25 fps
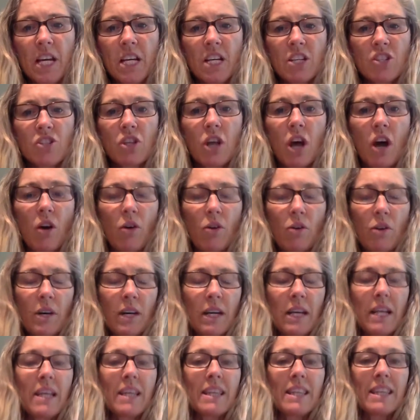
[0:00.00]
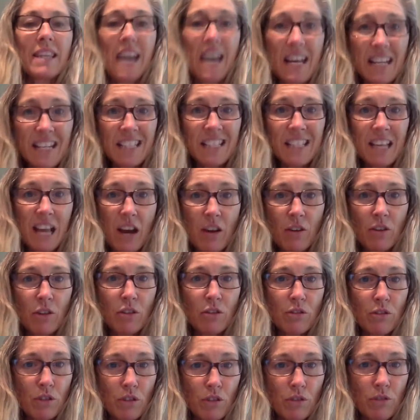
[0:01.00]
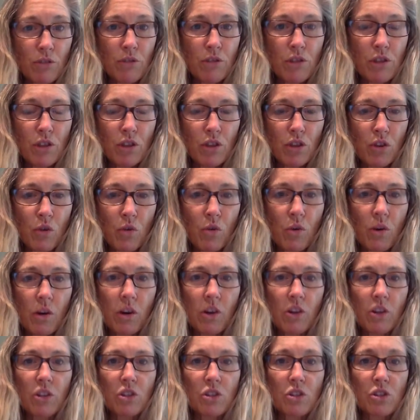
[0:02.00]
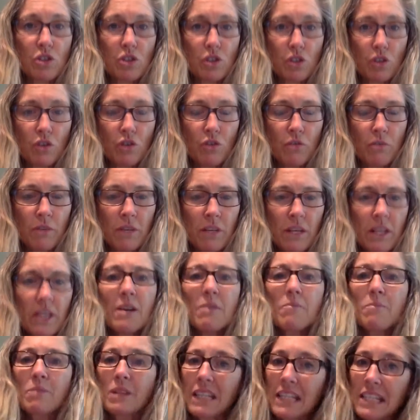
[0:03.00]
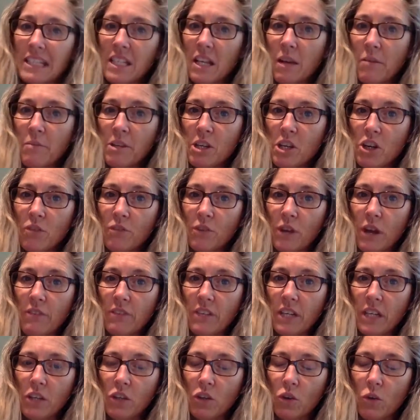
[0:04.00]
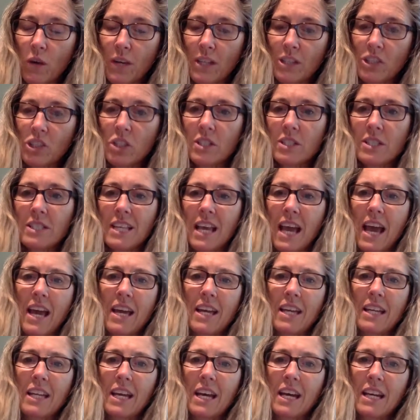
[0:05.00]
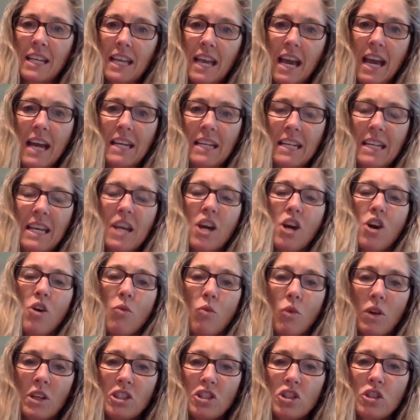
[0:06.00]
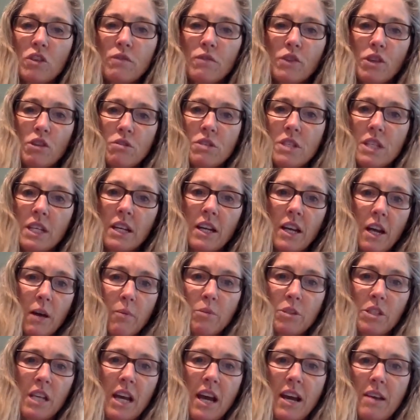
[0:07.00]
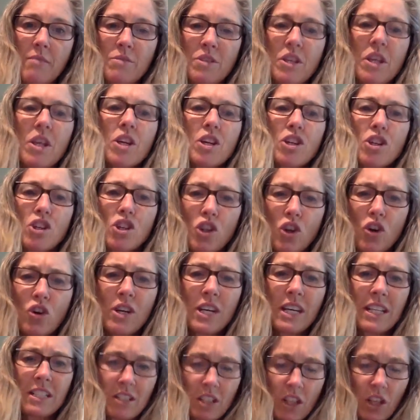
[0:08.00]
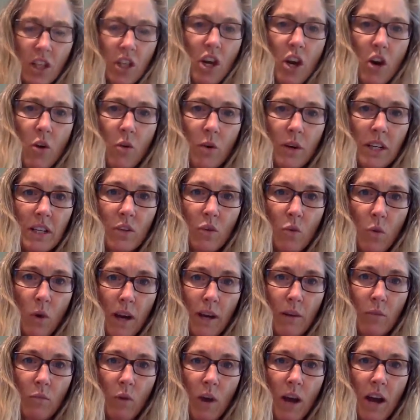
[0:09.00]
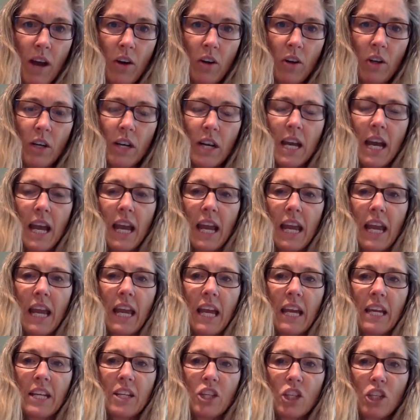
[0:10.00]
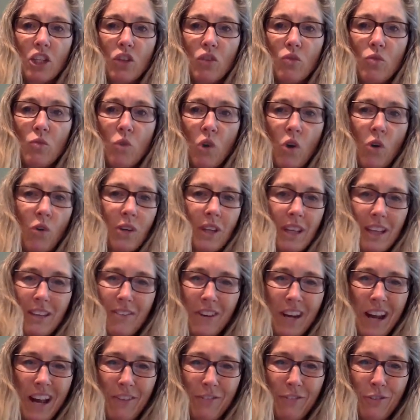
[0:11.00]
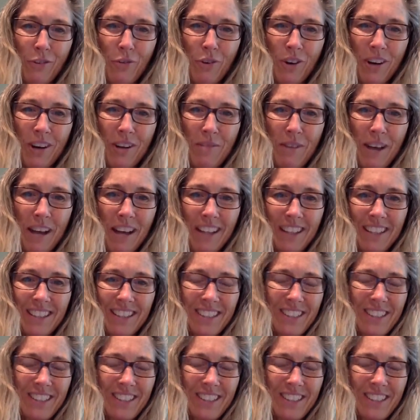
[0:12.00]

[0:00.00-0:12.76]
So that is how you use your Zoom. Please let me know if you have any other questions. And again, once you've used it a couple times, you'll get to know it quite well, and you won't even have to worry about it.